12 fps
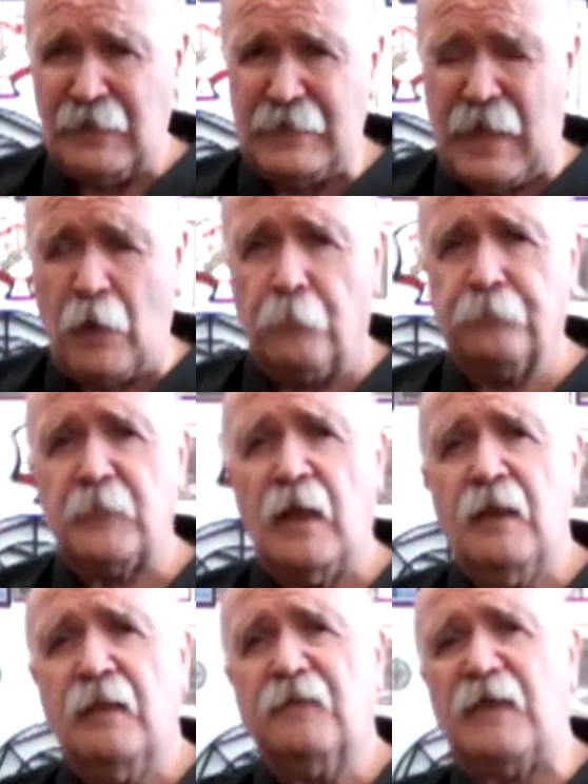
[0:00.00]
Now,
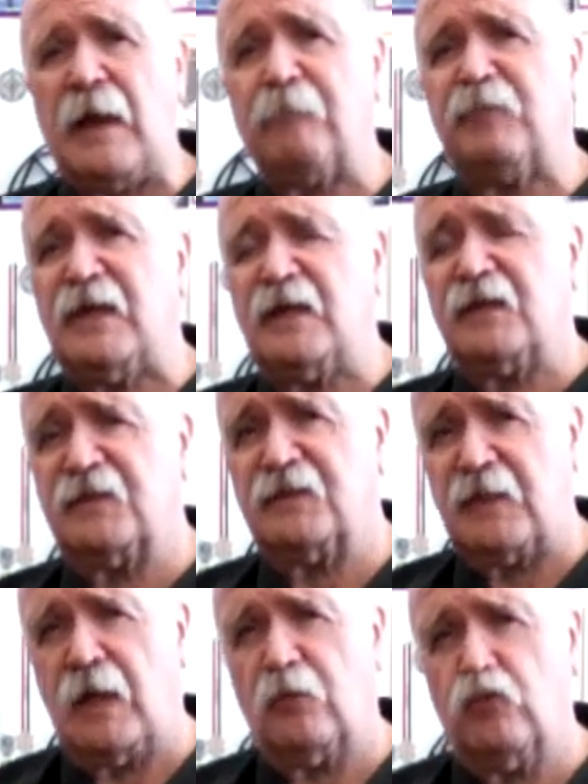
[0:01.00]
that being
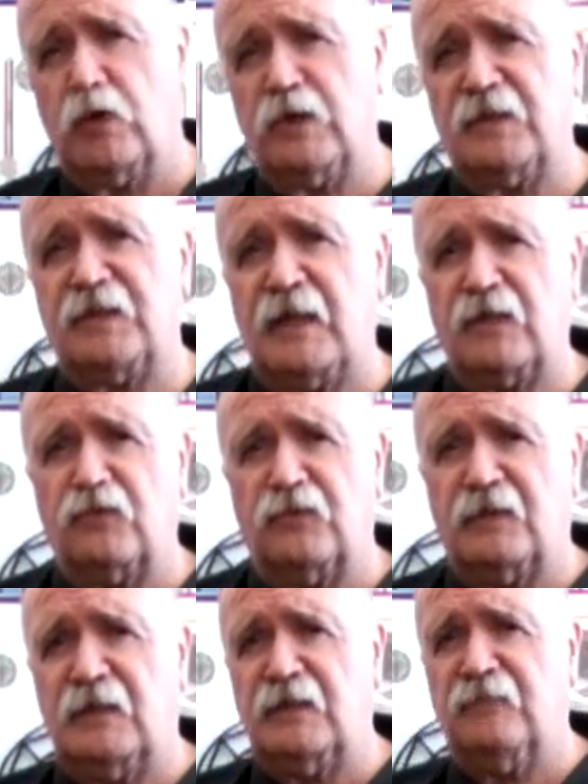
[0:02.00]
said, we're going to take
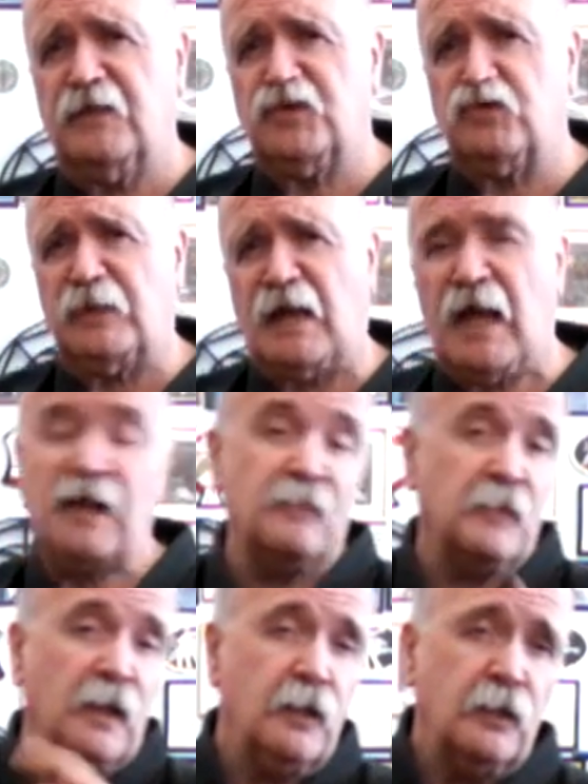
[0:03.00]
those individual out. Hey,